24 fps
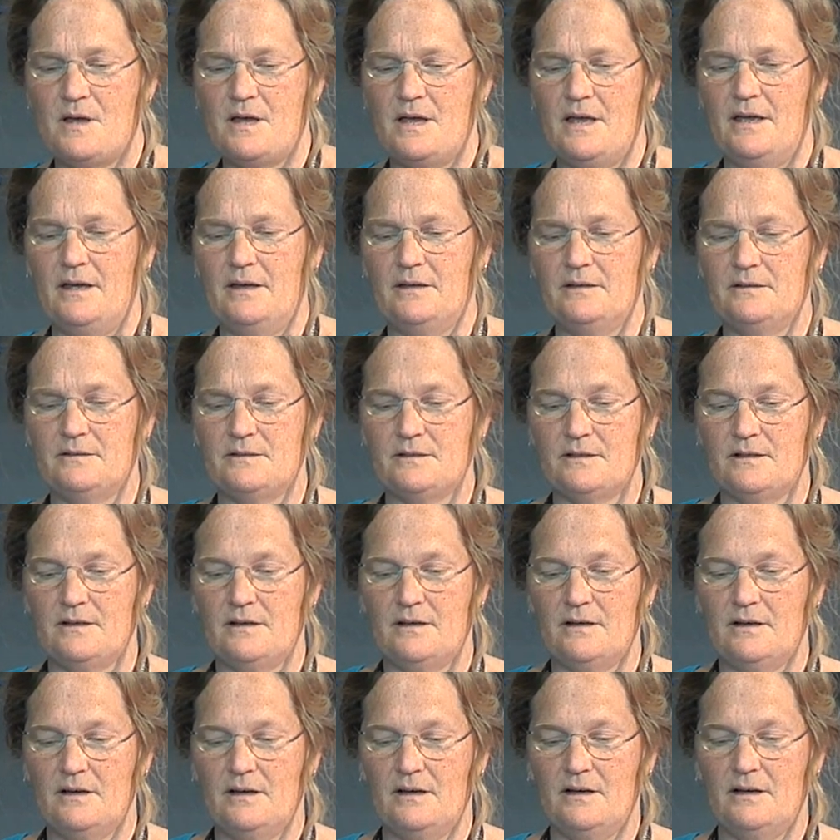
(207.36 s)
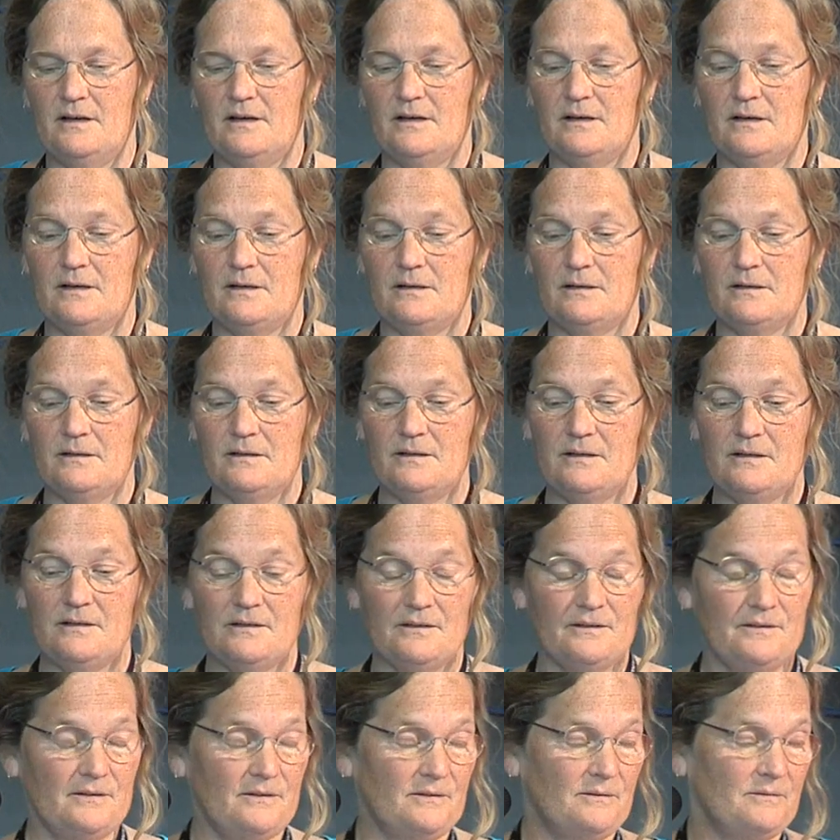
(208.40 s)
And
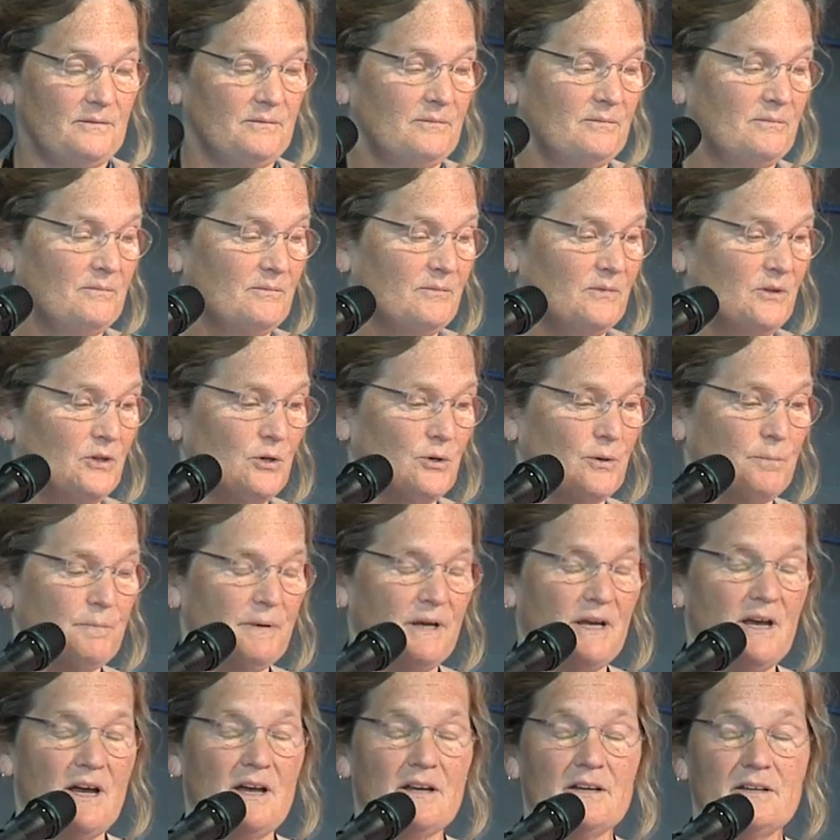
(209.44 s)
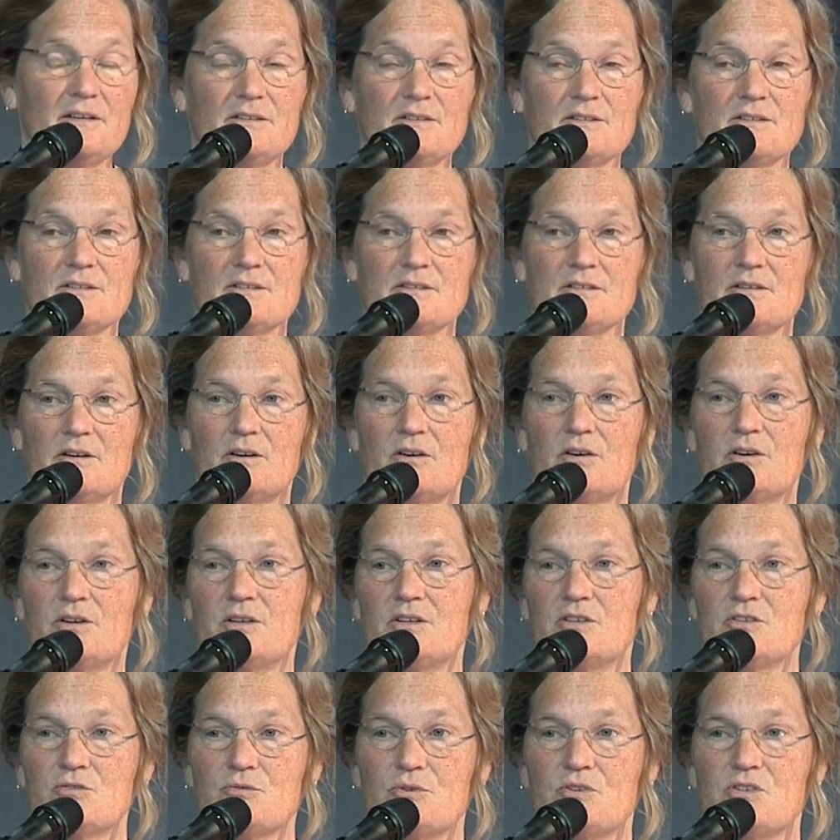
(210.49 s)
Europeana's Art
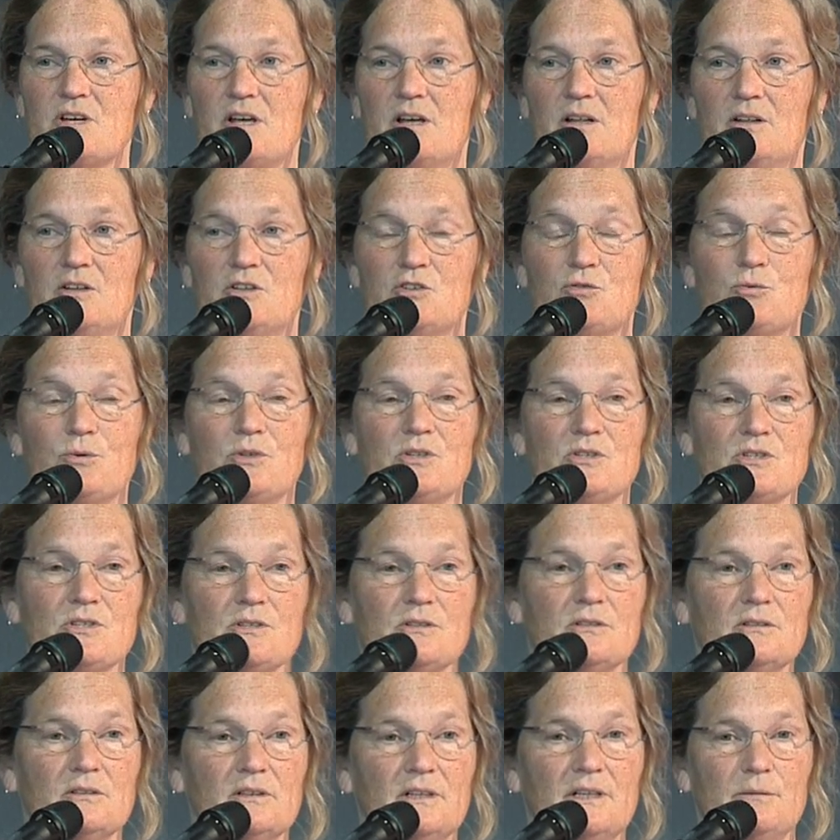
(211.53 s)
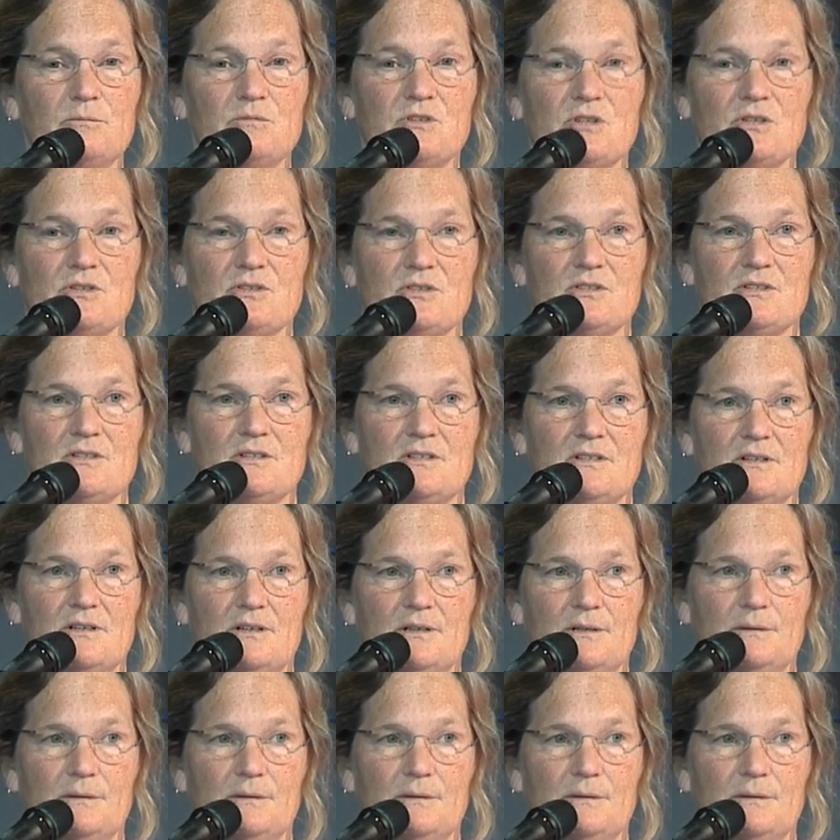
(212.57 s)
History Challenge, which Liam just